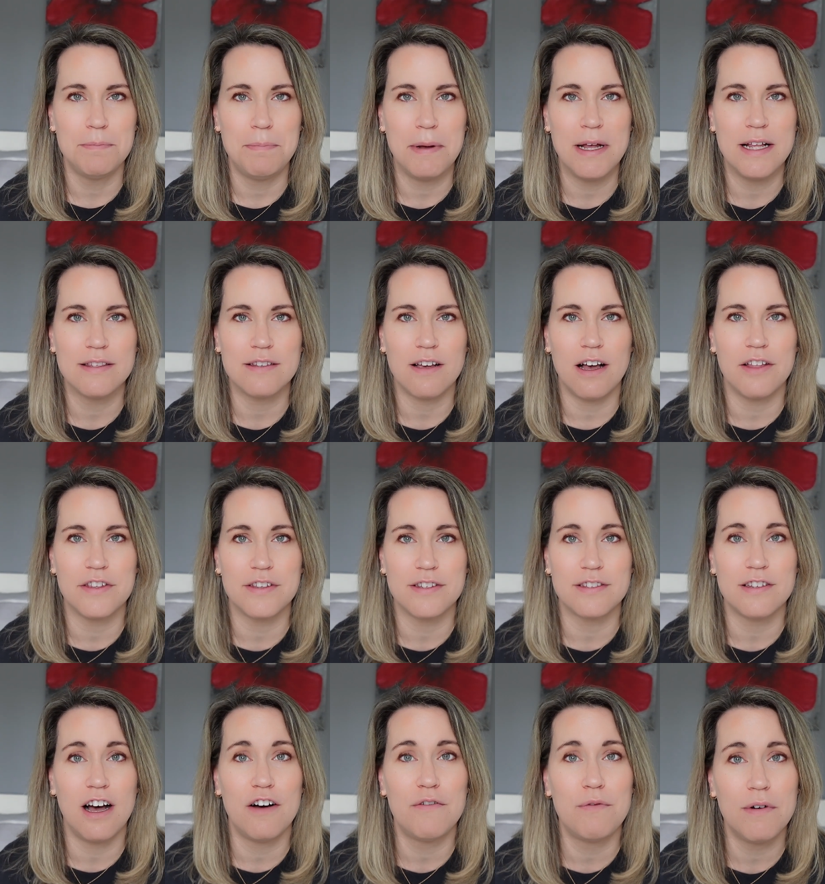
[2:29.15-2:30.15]
depends on the
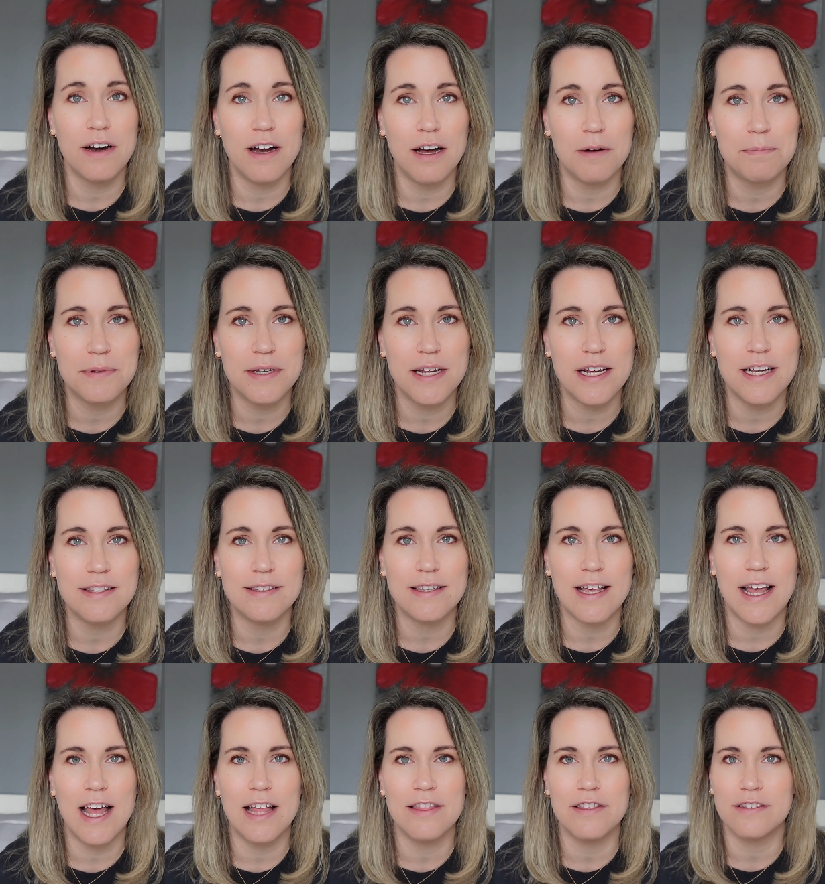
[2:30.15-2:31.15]
software
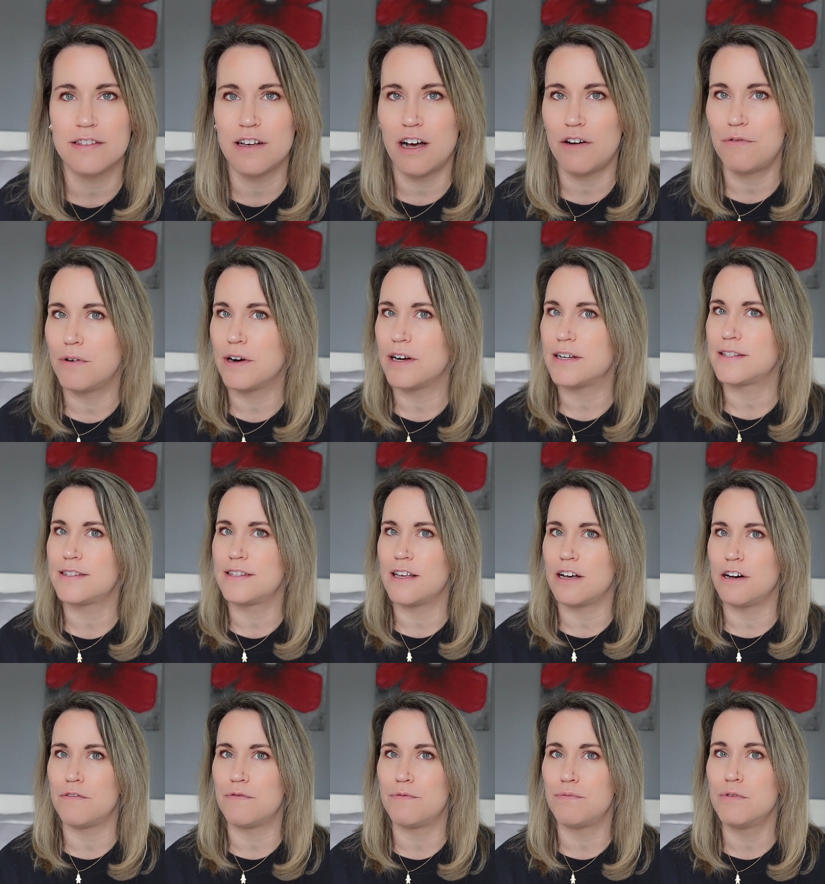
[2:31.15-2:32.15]
updates and the software
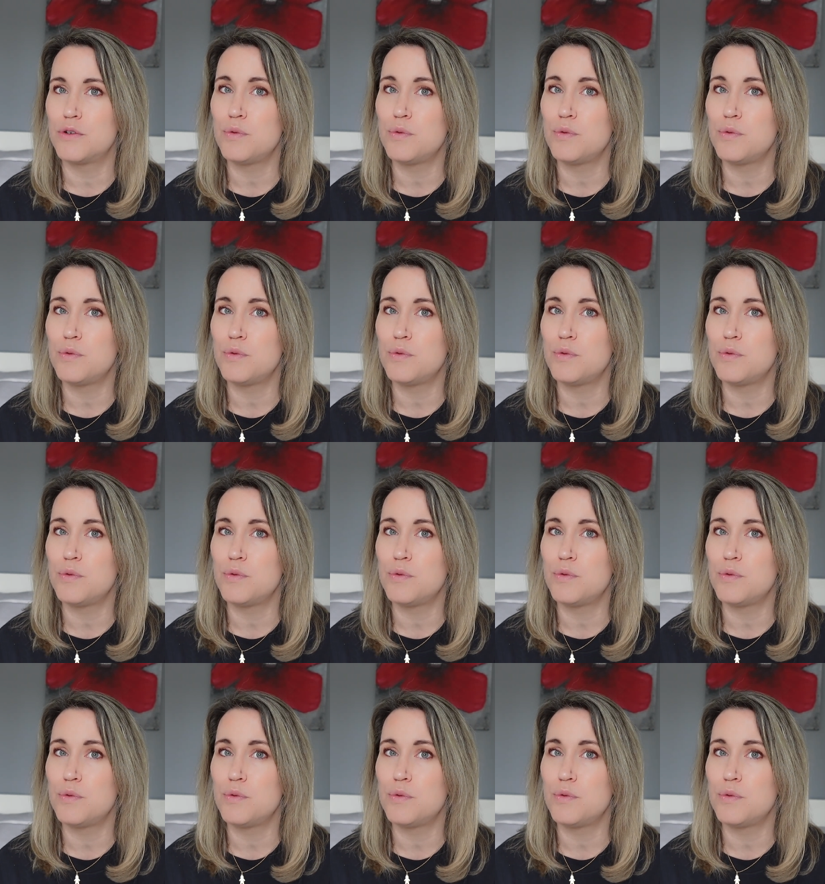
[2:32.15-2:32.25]
itself,